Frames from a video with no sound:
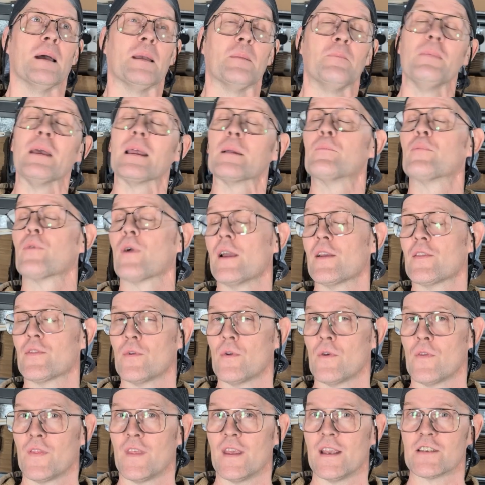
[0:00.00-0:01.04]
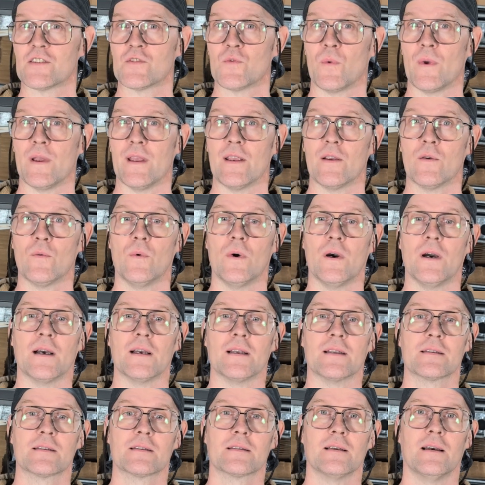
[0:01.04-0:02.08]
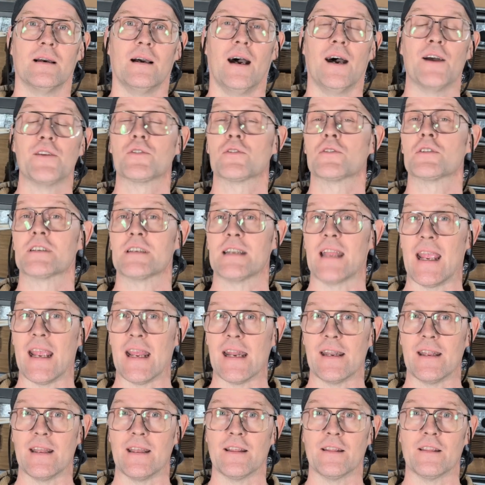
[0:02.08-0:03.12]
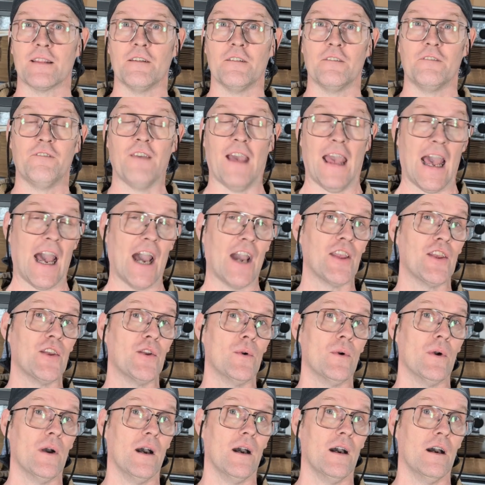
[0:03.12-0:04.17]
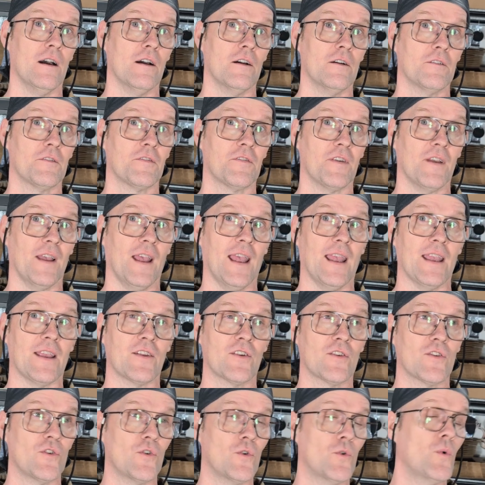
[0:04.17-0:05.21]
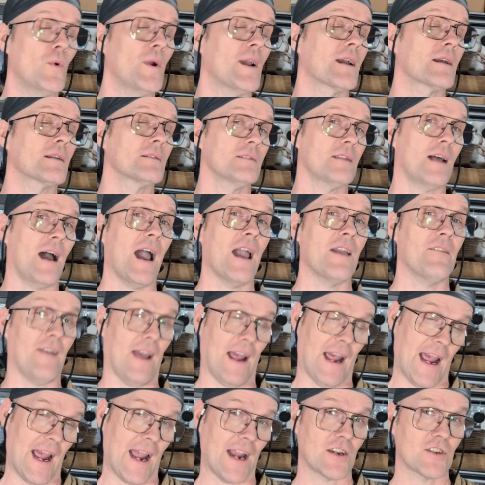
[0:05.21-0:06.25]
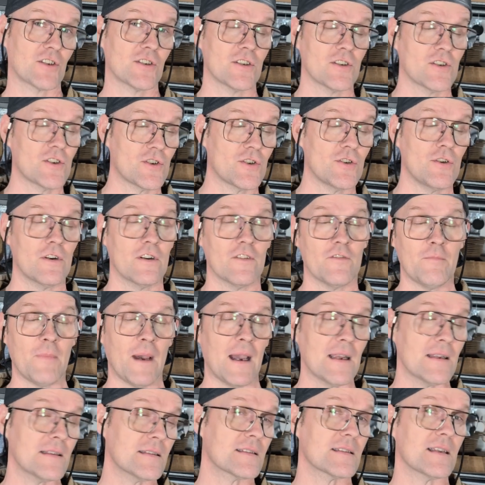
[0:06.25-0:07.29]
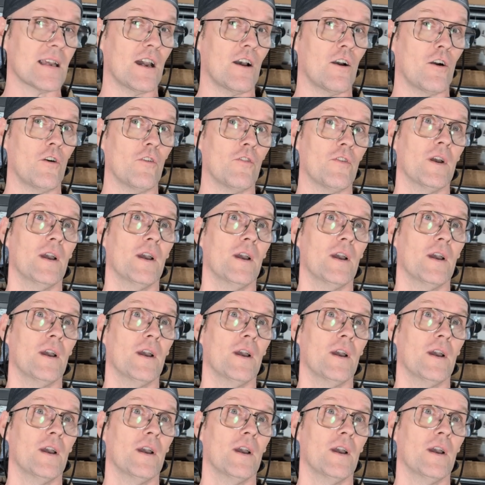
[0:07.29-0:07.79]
My big breakthrough this week was understanding the value of a quick live action shoot of myself.